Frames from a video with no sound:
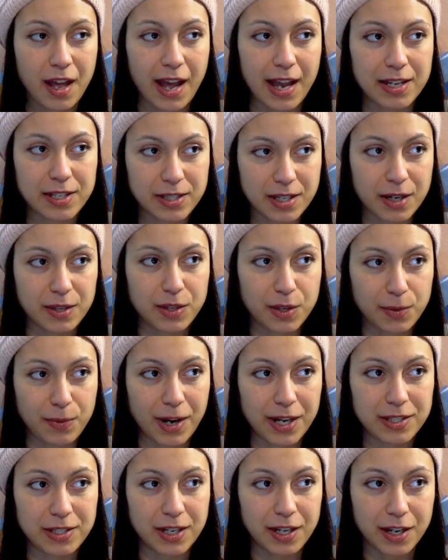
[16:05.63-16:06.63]
I started
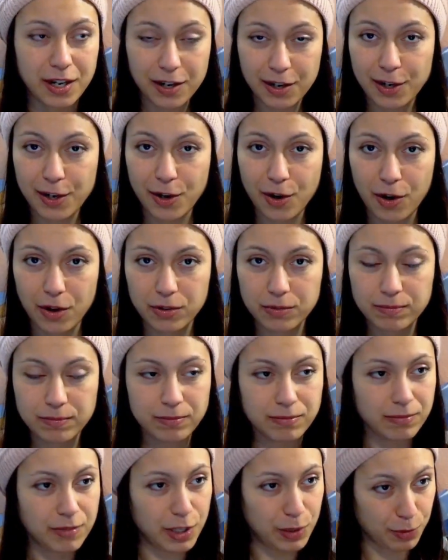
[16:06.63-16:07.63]
writing early on.
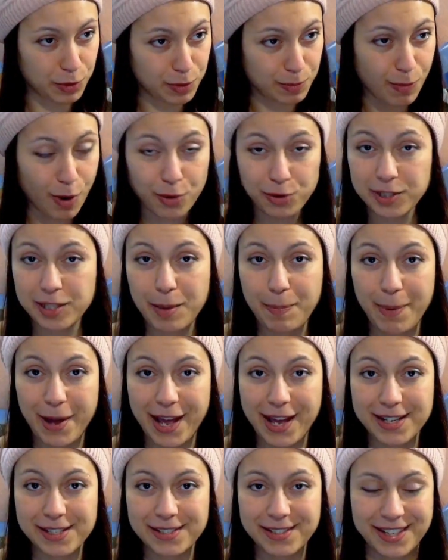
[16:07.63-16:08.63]
It was mostly
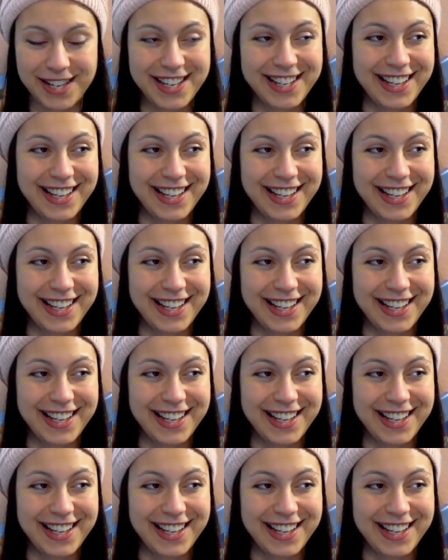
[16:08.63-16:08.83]
bad,